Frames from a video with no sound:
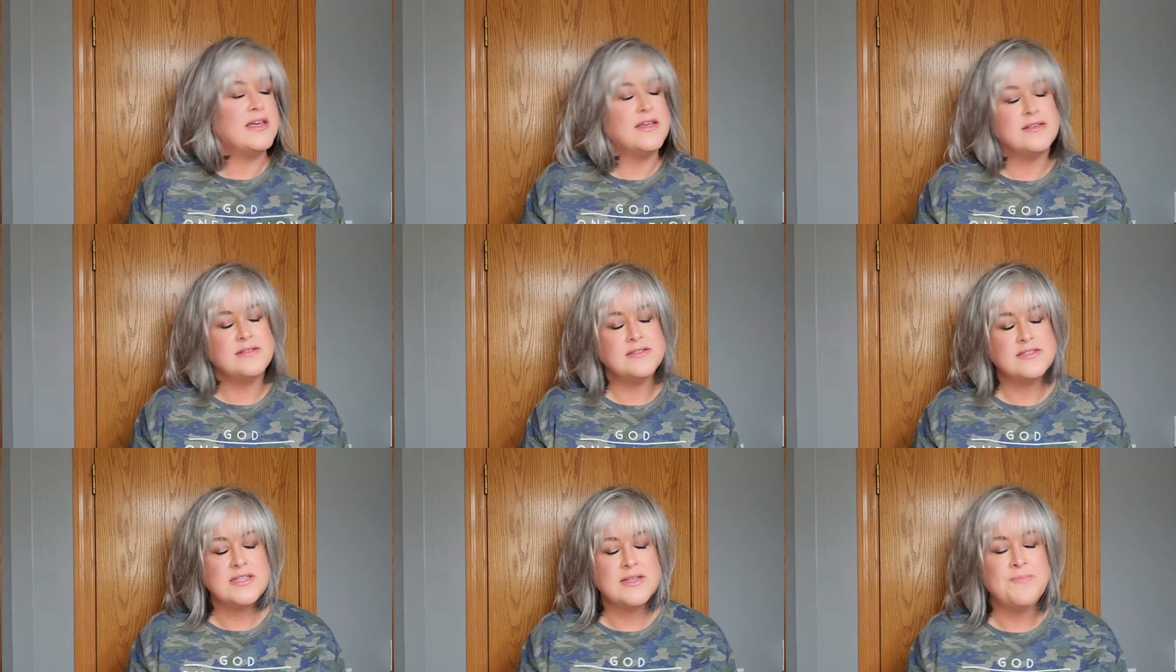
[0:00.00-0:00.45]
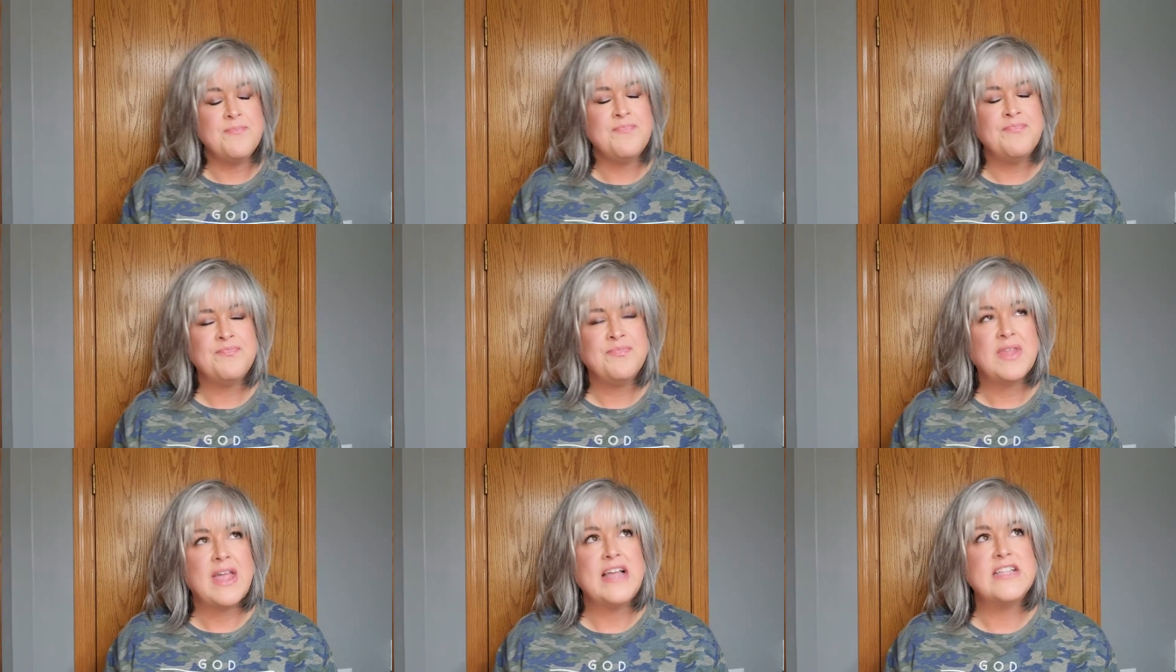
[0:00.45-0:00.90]
is,
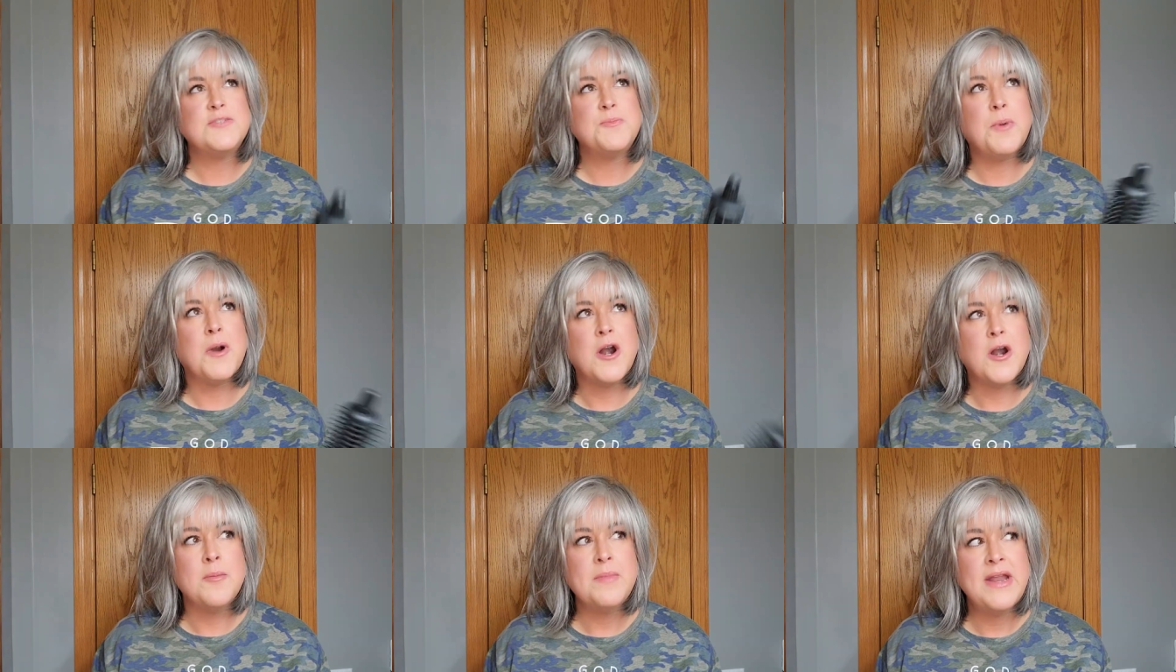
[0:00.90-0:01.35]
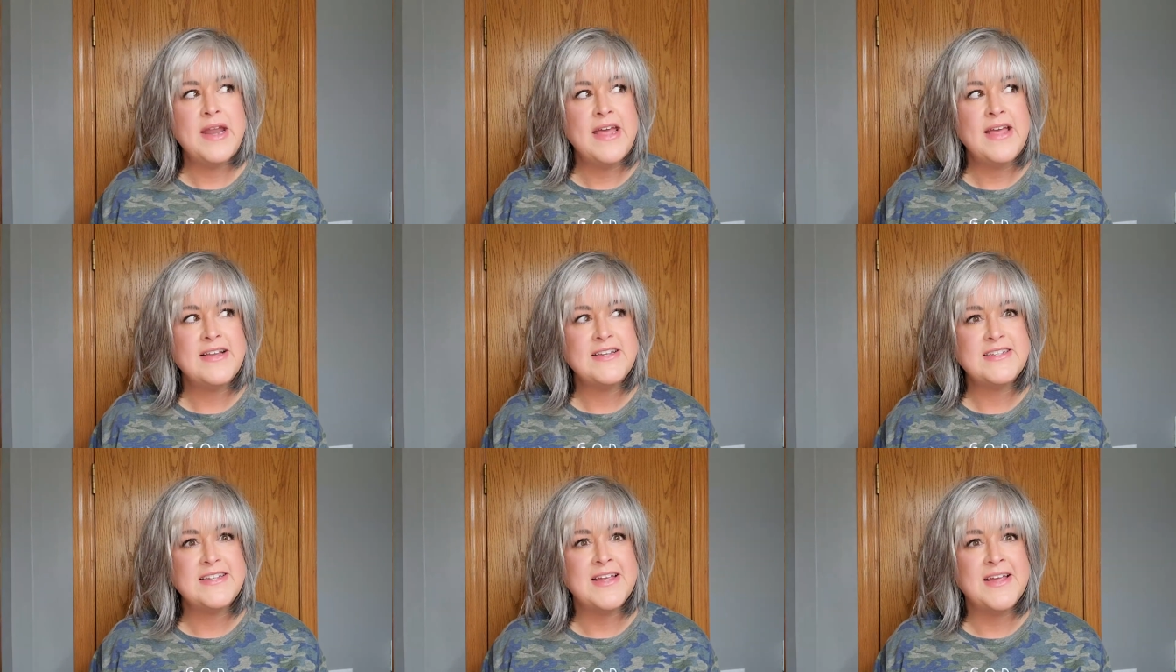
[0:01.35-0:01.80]
it's
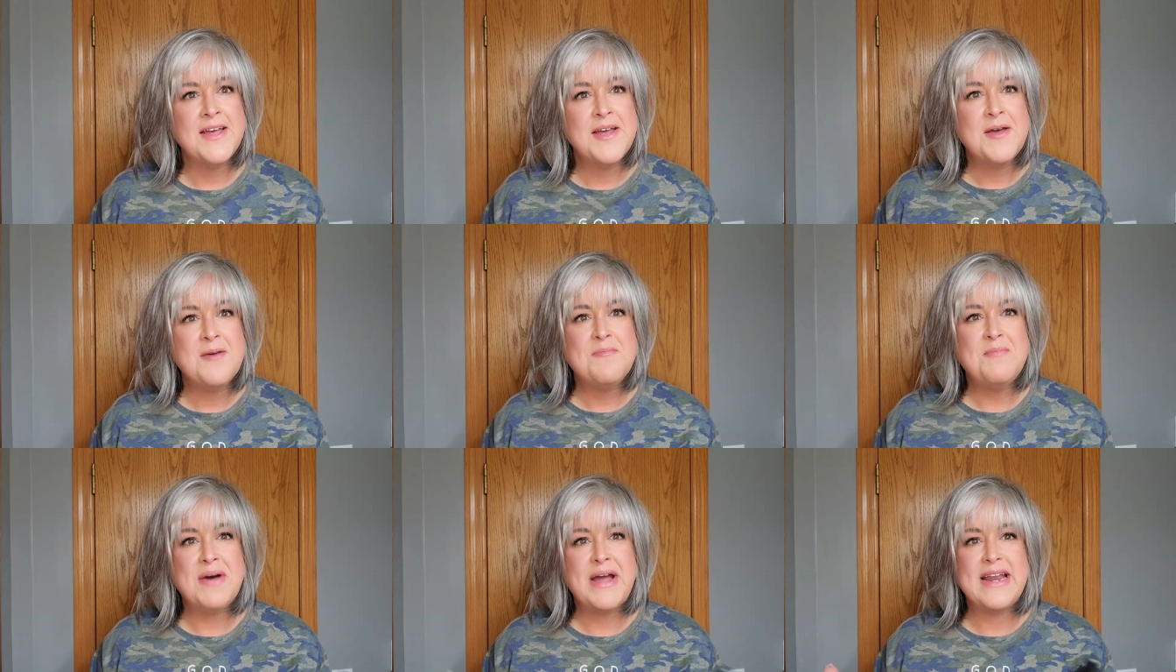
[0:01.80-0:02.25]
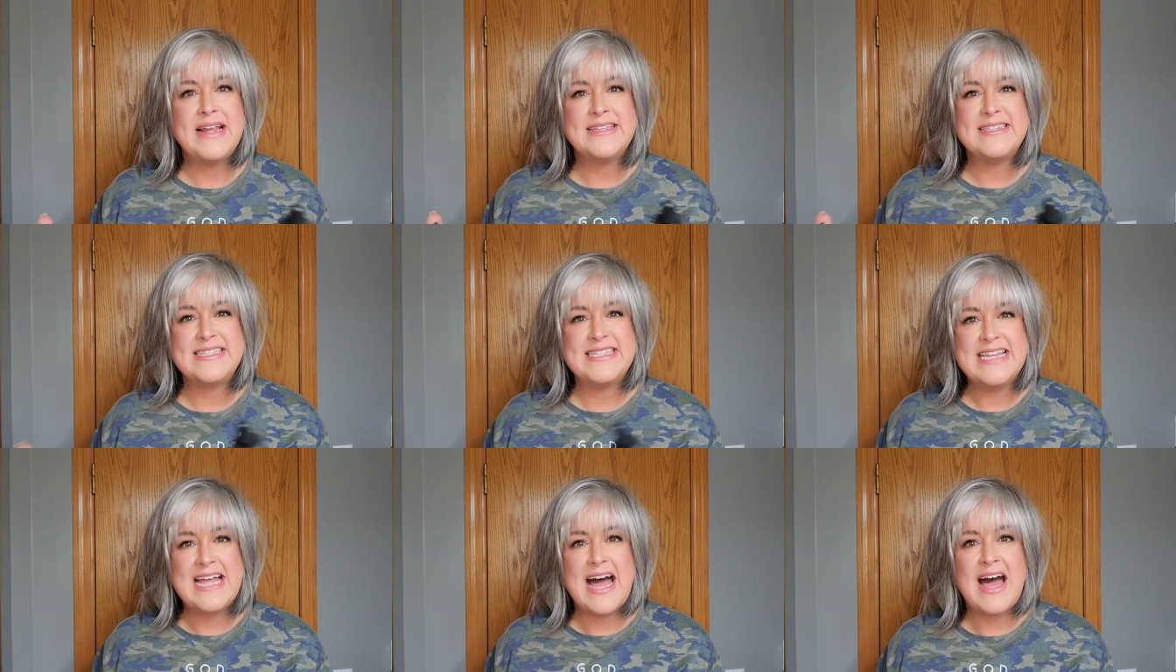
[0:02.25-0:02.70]
permanent, but
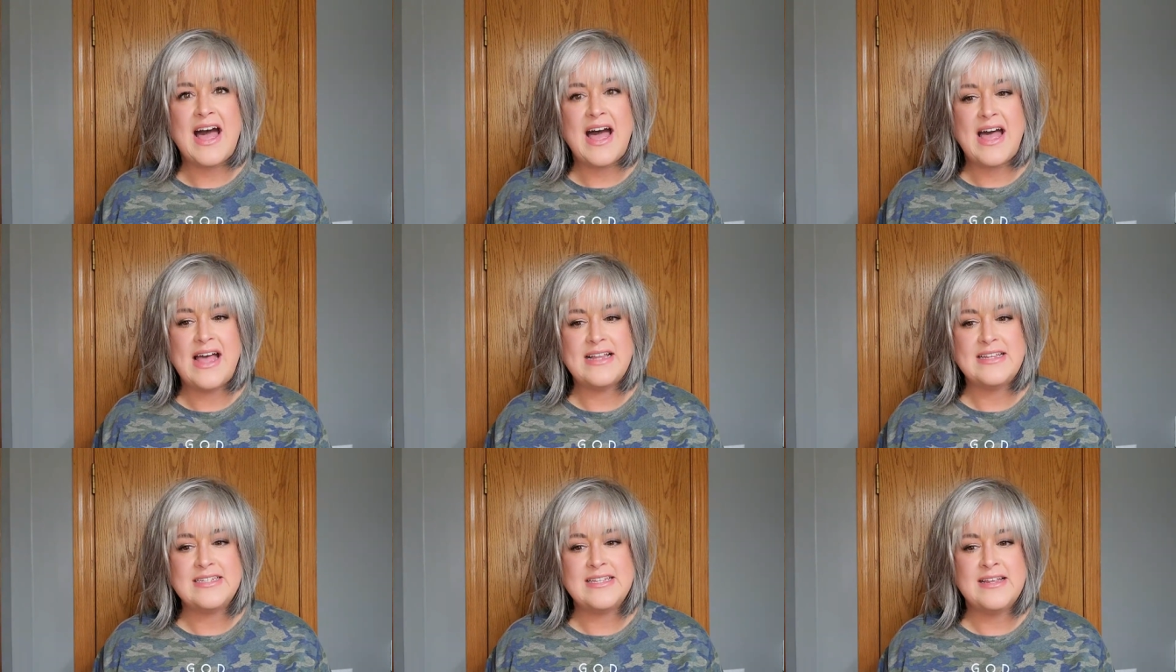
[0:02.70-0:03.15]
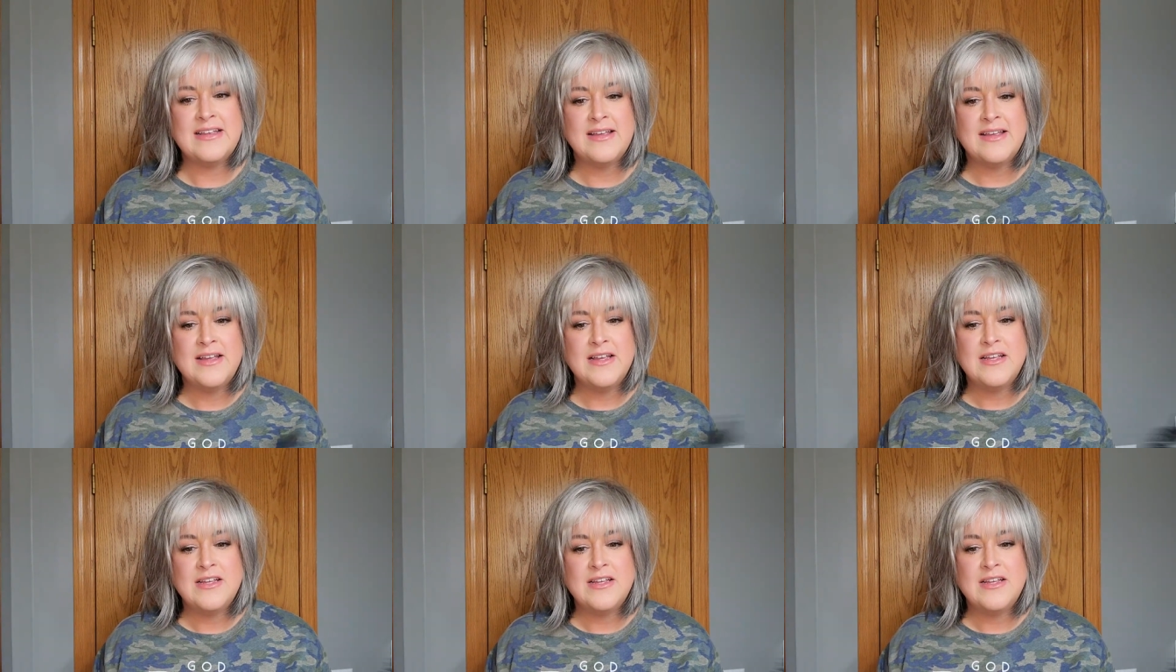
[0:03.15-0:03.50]
it's not